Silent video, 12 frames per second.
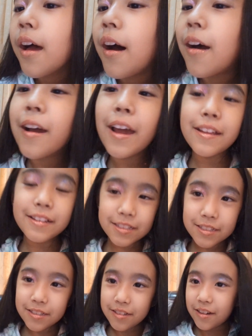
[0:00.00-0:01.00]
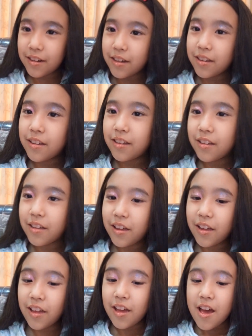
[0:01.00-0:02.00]
Okay, this is done
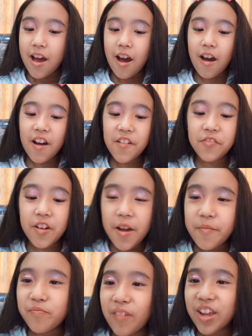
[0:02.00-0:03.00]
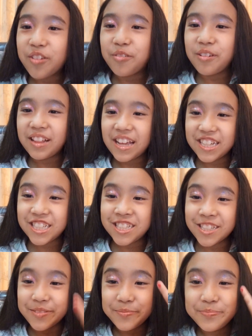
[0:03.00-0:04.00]
of my
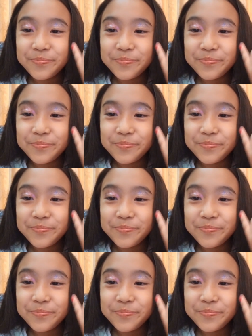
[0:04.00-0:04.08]
creation.